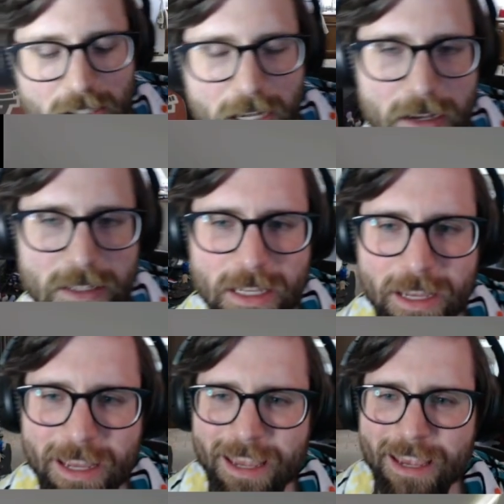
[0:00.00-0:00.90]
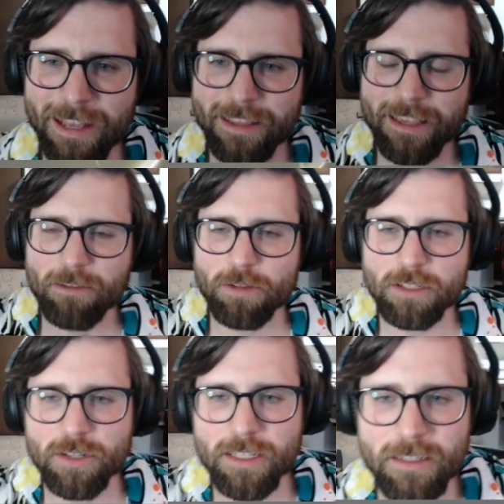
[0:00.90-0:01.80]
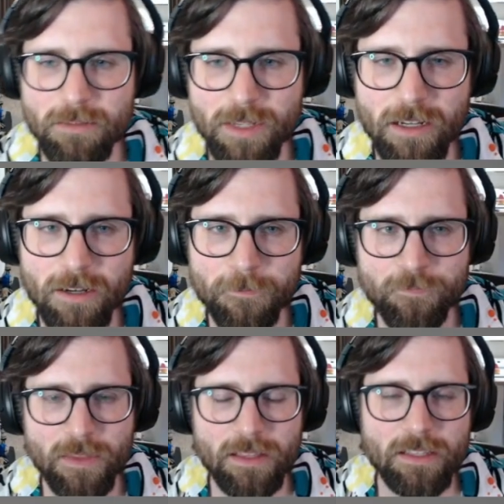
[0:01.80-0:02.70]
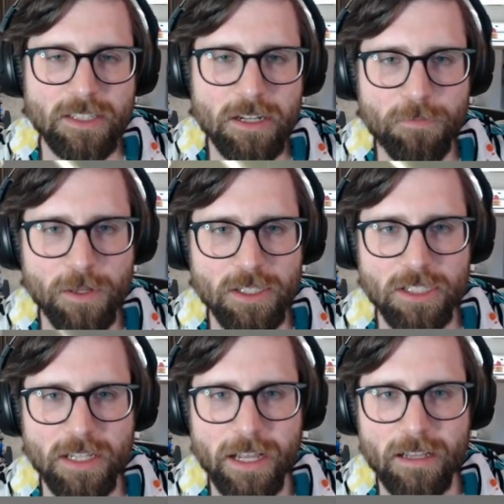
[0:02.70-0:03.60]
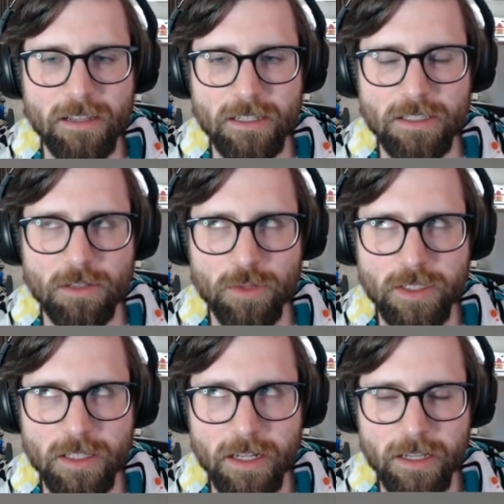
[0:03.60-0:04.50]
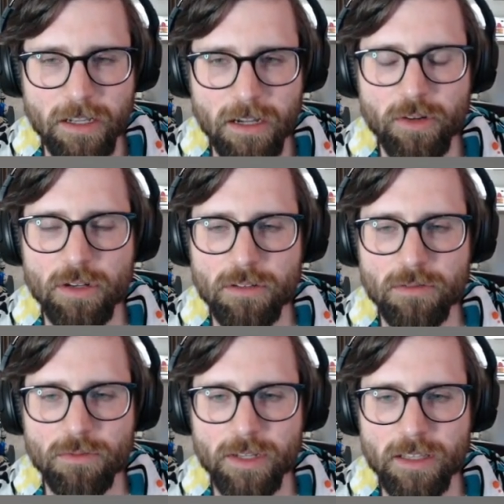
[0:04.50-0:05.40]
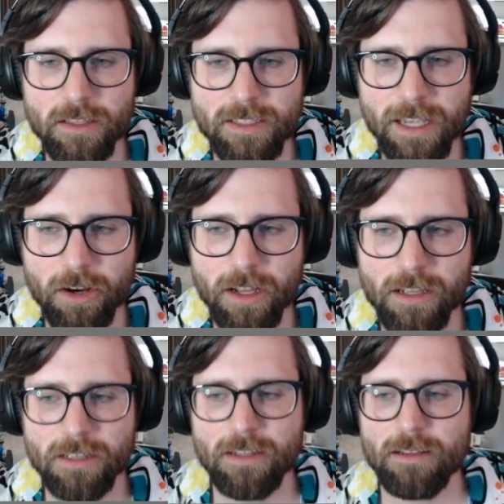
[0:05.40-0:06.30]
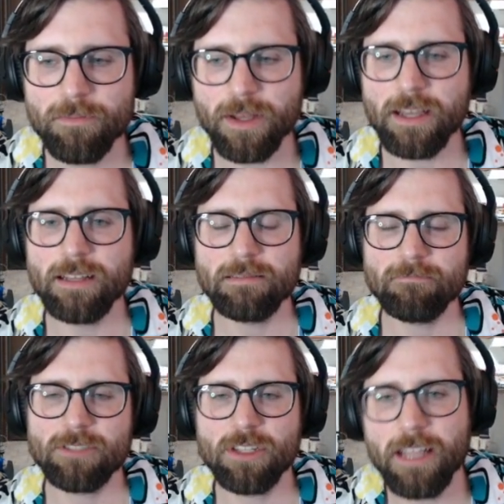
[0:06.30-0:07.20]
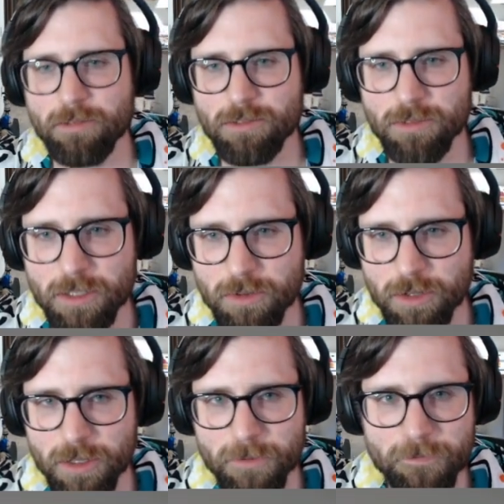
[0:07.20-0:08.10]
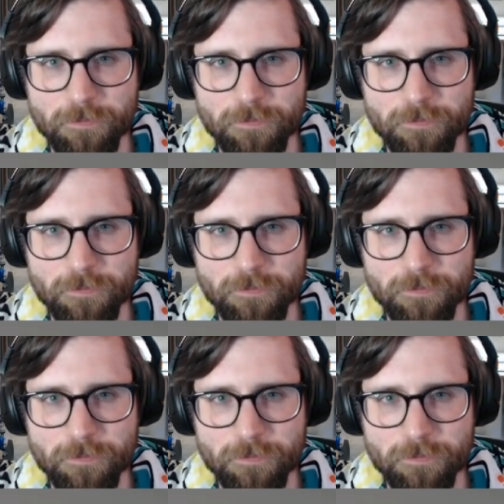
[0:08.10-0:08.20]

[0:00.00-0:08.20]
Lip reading: I was like, they can't really do anything to me here. The Sucker Punch tech is the reason that I covered with the Terra, but so that was really cool.